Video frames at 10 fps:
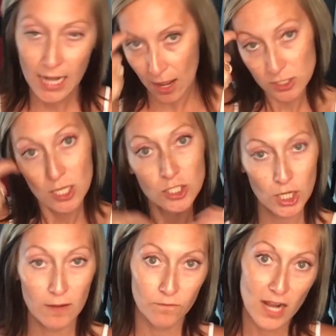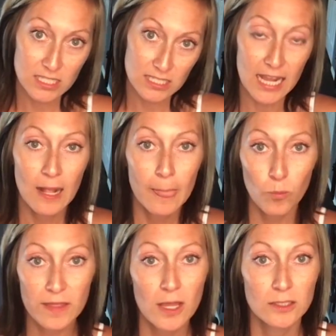House, chicken fried steak
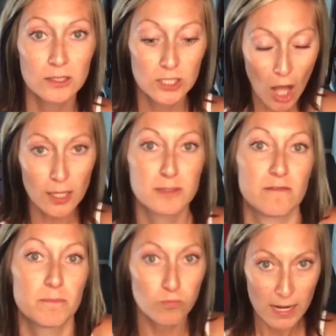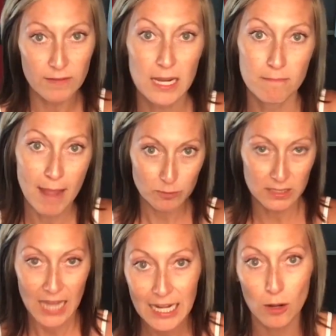with dollops of gravy and mashed
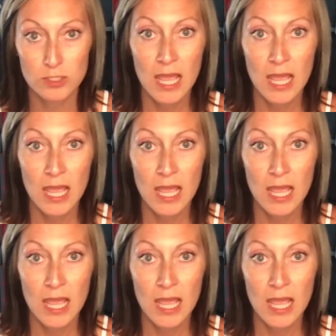potatoes.